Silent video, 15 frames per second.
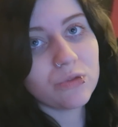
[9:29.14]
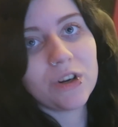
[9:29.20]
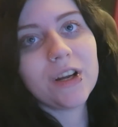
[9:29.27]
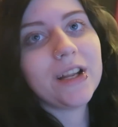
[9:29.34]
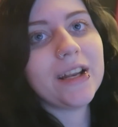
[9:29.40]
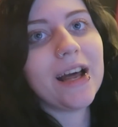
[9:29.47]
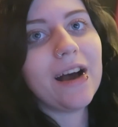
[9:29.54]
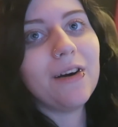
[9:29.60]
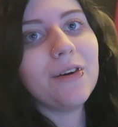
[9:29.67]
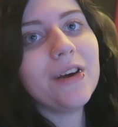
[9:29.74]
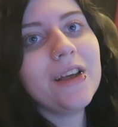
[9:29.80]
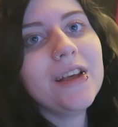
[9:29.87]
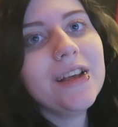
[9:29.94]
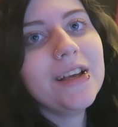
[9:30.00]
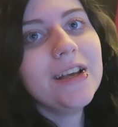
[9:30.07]
right now,
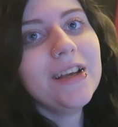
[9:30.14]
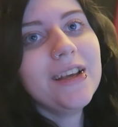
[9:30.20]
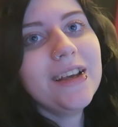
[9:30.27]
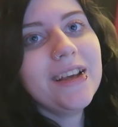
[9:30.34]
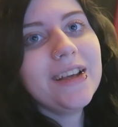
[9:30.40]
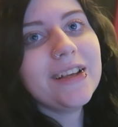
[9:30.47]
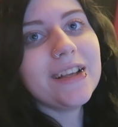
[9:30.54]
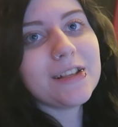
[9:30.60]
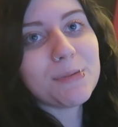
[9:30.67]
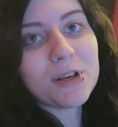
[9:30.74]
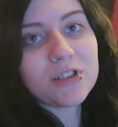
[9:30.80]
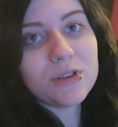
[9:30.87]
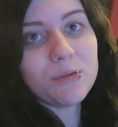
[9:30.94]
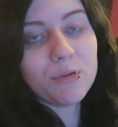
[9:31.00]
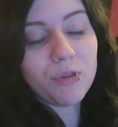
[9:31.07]

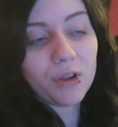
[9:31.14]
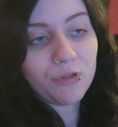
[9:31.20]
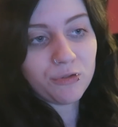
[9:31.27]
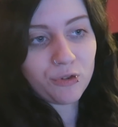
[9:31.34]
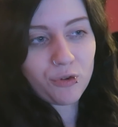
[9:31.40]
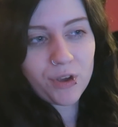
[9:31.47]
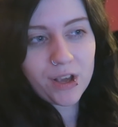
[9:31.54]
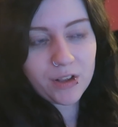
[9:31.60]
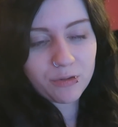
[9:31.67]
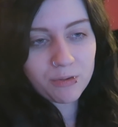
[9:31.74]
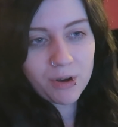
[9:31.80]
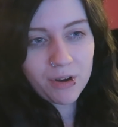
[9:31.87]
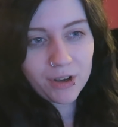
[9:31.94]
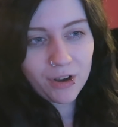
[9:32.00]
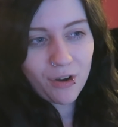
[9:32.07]
especially with like vlogging as
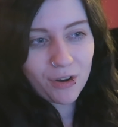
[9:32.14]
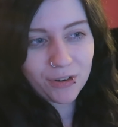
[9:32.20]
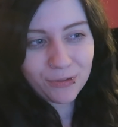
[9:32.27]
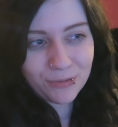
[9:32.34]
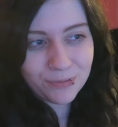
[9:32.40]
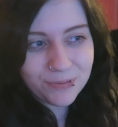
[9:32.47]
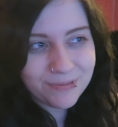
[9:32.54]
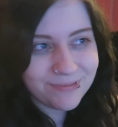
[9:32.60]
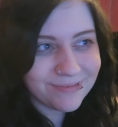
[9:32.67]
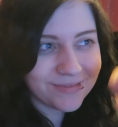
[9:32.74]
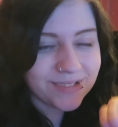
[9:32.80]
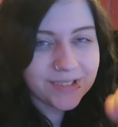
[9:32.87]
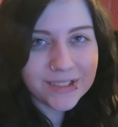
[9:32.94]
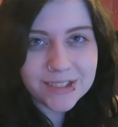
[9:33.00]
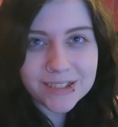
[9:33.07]
well. I kind
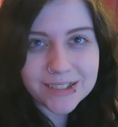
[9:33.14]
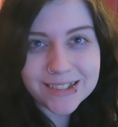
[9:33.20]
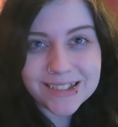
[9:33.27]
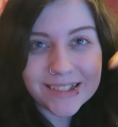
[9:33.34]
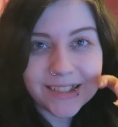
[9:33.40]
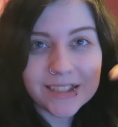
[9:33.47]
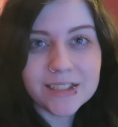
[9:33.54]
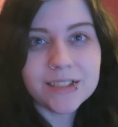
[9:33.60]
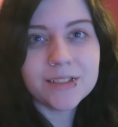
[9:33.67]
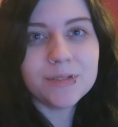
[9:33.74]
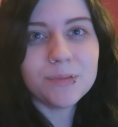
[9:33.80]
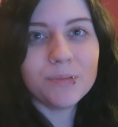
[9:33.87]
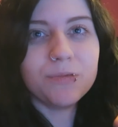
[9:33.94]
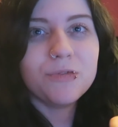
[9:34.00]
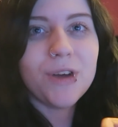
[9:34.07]

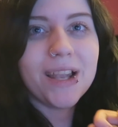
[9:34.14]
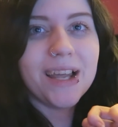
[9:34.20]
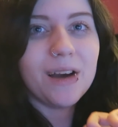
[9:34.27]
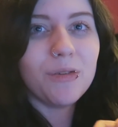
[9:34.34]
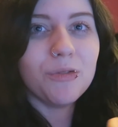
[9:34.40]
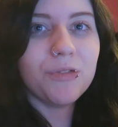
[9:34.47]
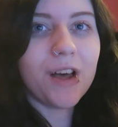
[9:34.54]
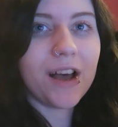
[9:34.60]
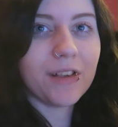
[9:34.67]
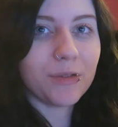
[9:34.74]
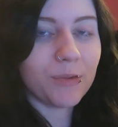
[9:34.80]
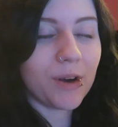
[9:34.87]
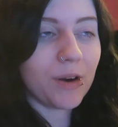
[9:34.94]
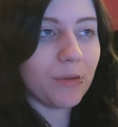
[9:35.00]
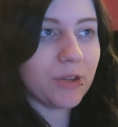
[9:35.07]
of fell out of that
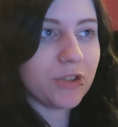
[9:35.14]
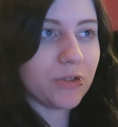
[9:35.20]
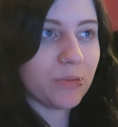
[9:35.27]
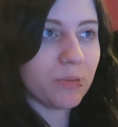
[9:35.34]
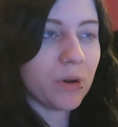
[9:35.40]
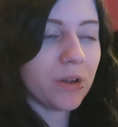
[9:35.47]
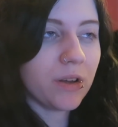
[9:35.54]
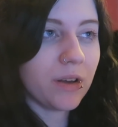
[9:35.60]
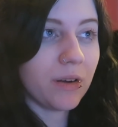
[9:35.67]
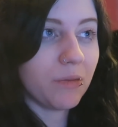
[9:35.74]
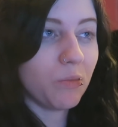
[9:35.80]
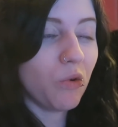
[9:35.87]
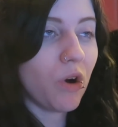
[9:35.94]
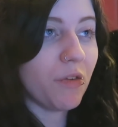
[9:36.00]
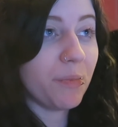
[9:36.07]
as well, which is
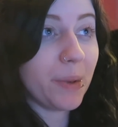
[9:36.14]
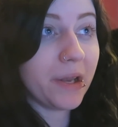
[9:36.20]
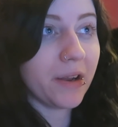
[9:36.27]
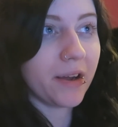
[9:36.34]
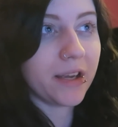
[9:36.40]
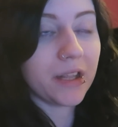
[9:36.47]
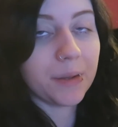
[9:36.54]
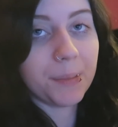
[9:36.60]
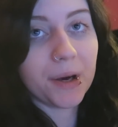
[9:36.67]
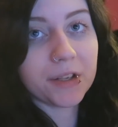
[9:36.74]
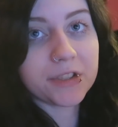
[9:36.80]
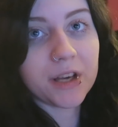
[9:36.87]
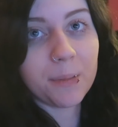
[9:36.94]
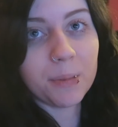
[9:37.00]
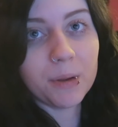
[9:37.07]
what I've been like in the
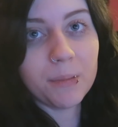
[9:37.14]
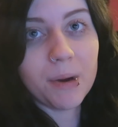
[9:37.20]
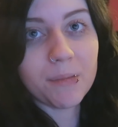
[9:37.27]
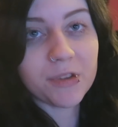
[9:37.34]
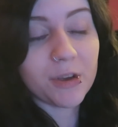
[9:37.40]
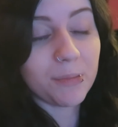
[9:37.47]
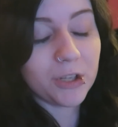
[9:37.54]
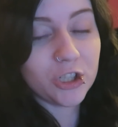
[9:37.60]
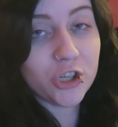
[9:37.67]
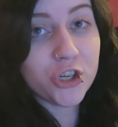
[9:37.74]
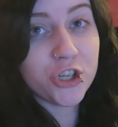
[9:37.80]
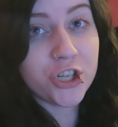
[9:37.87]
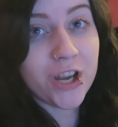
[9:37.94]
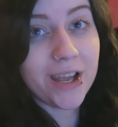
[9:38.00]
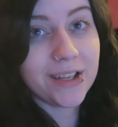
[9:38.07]
past couple of months. I've been
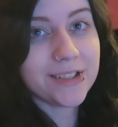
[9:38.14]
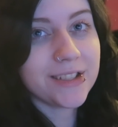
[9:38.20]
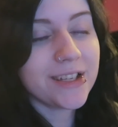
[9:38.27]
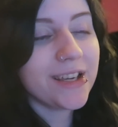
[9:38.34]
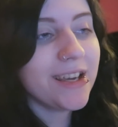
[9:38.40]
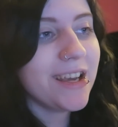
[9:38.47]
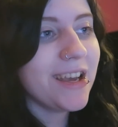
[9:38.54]
shit,